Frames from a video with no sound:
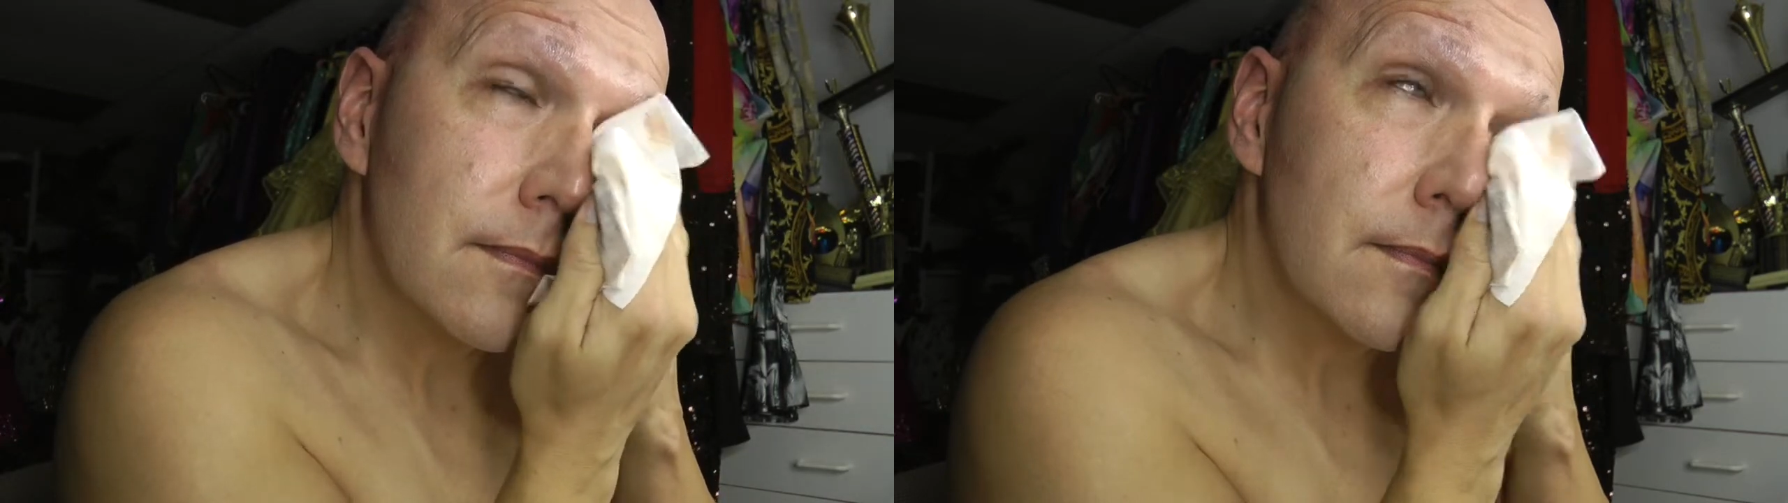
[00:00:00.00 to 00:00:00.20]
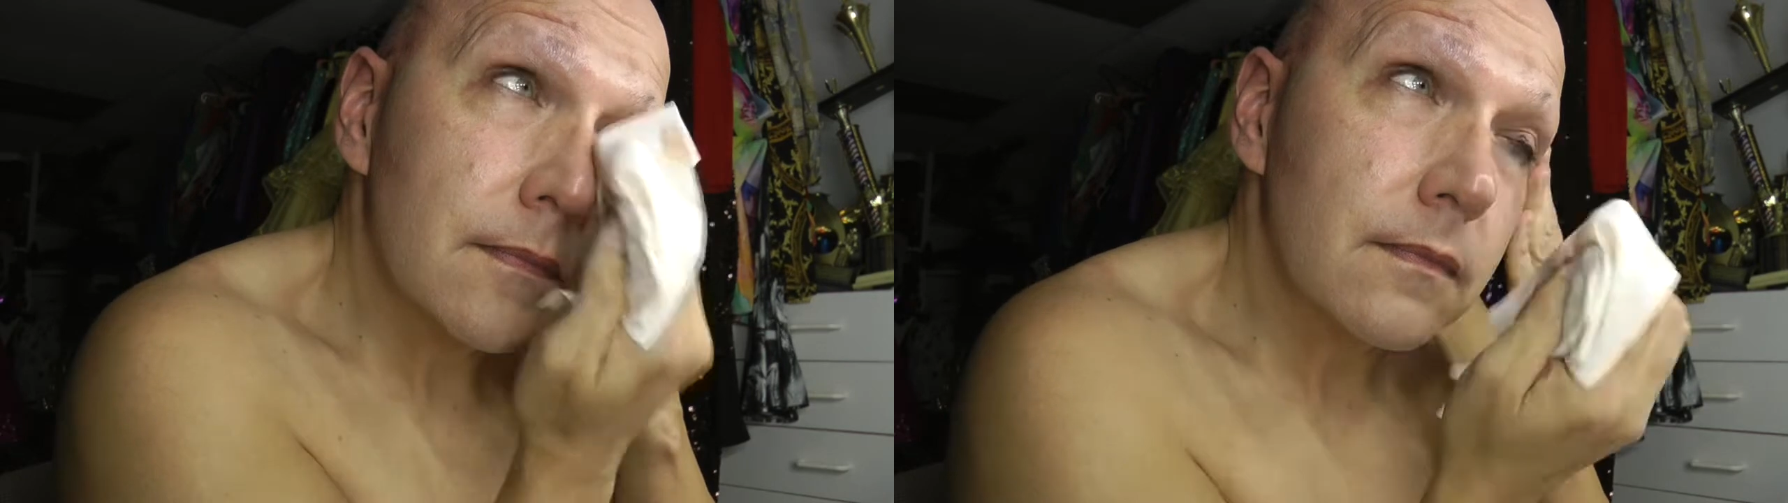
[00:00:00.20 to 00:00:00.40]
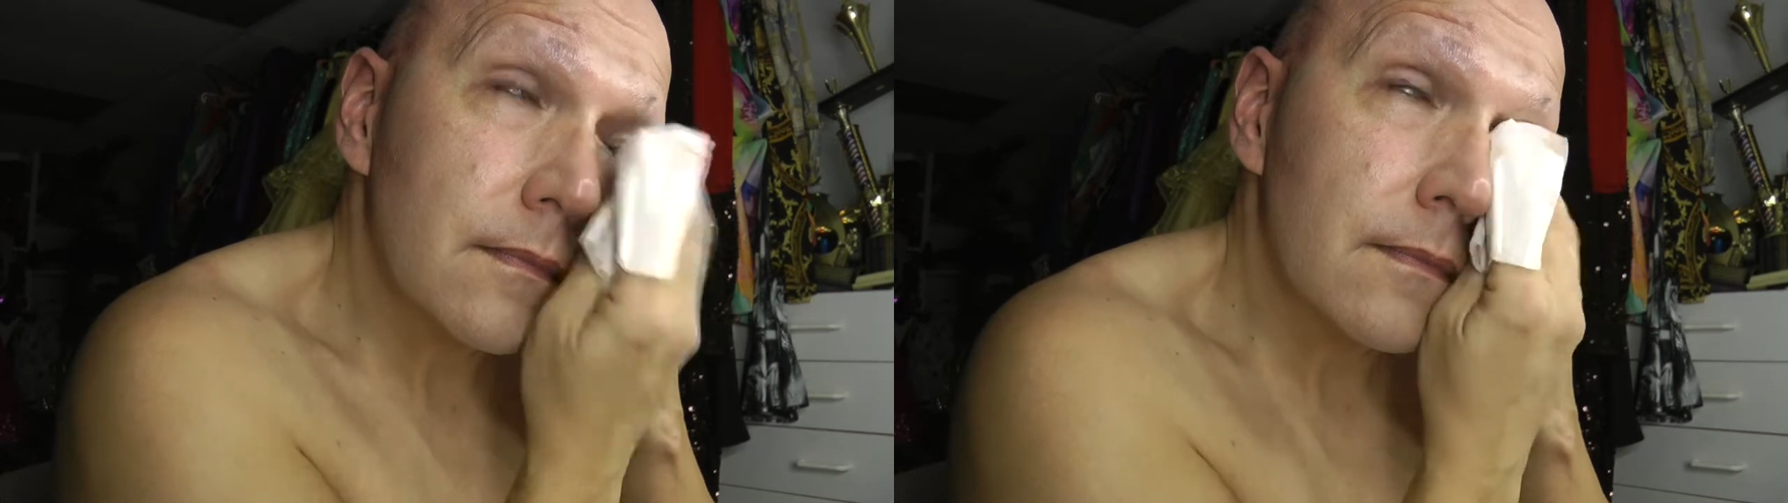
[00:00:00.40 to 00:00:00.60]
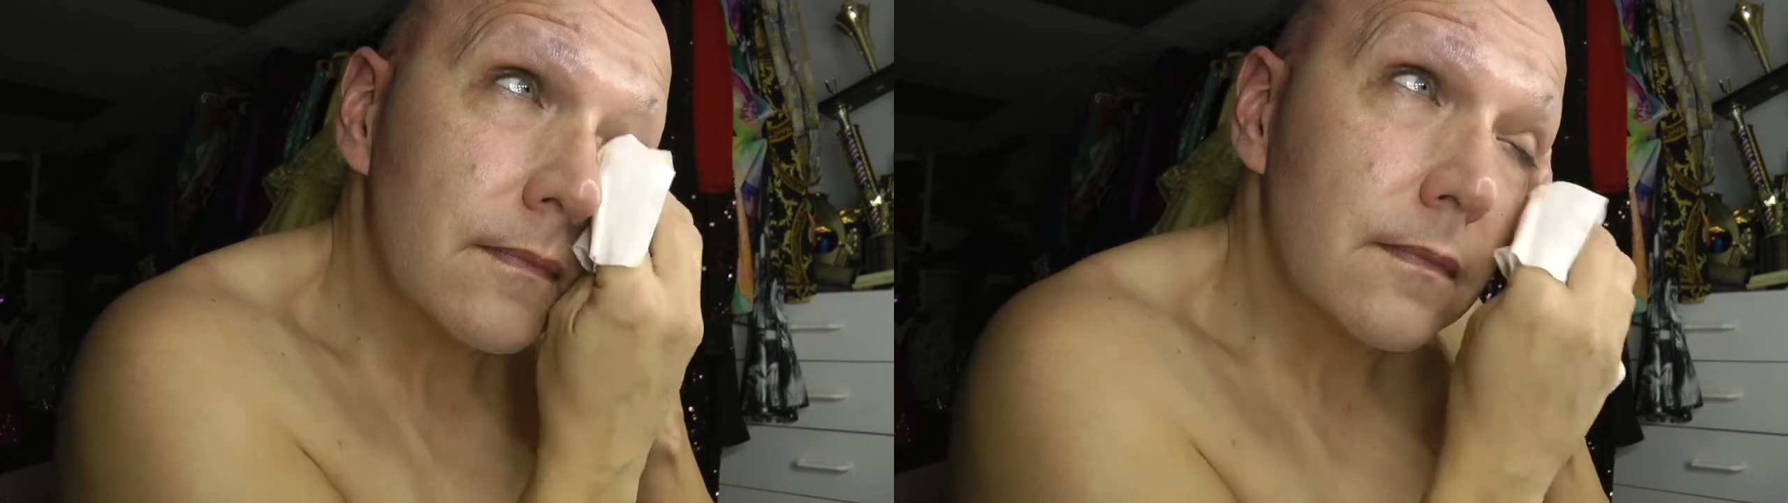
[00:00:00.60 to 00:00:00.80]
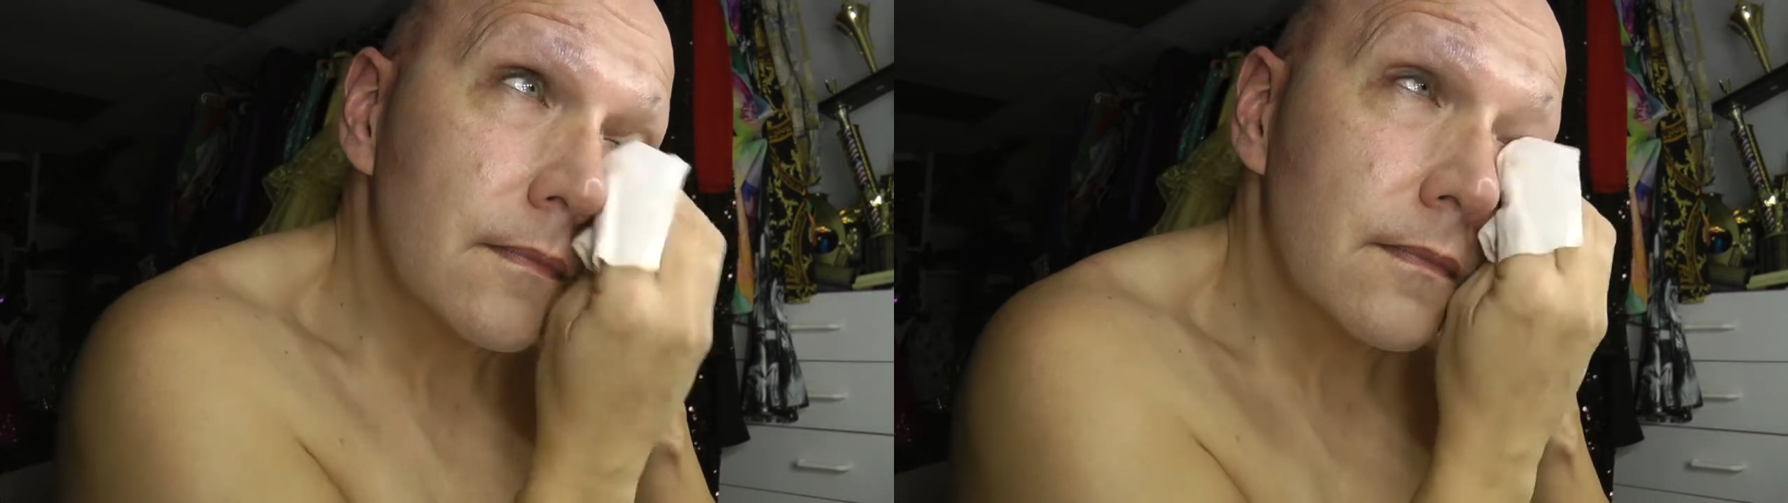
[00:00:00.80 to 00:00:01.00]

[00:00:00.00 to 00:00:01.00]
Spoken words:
set up